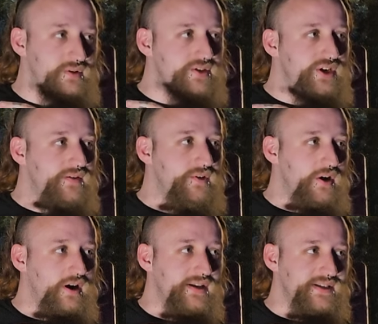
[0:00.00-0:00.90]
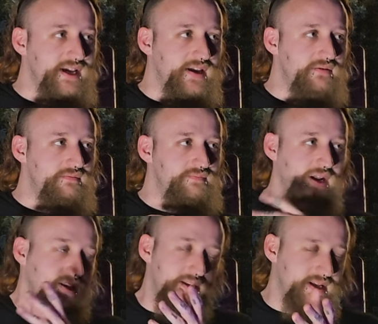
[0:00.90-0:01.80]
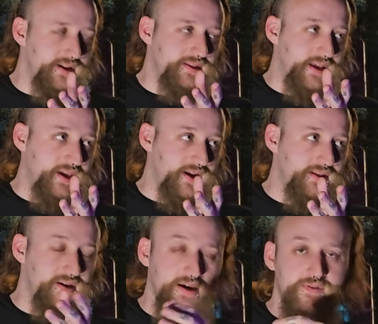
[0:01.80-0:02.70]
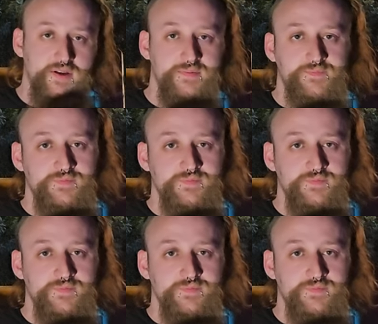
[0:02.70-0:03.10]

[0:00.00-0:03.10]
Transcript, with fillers: the sheriff car outside, but didn't think anything of it.